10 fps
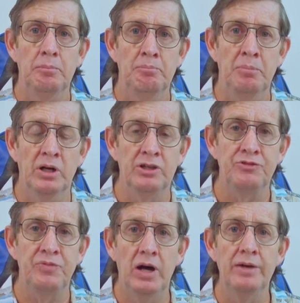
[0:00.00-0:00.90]
Minus
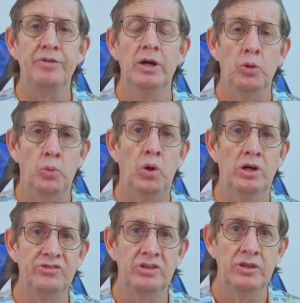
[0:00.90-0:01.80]
5
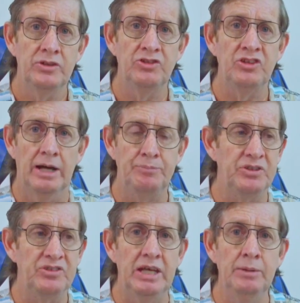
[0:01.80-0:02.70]
was the
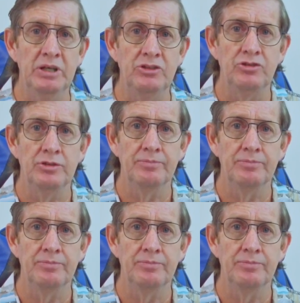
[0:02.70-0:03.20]
sharpest image.